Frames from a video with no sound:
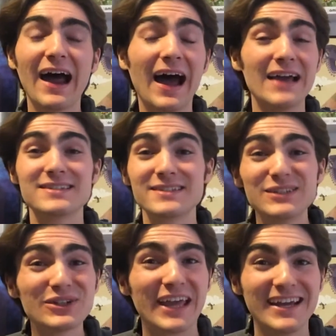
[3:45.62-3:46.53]
I,
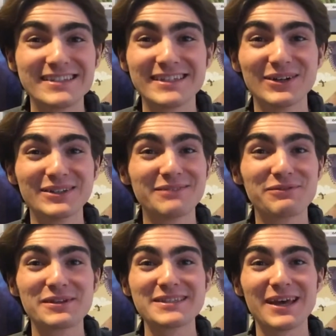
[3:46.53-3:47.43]
still can't tell a
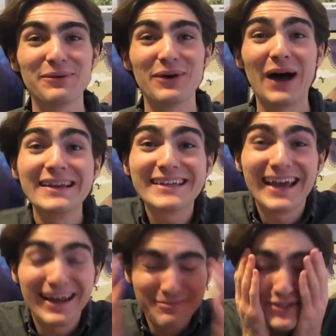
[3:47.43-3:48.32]
difference that well. I
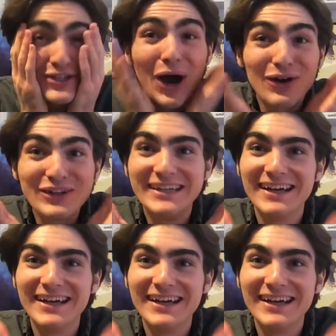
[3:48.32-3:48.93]
can't. I'm sorry.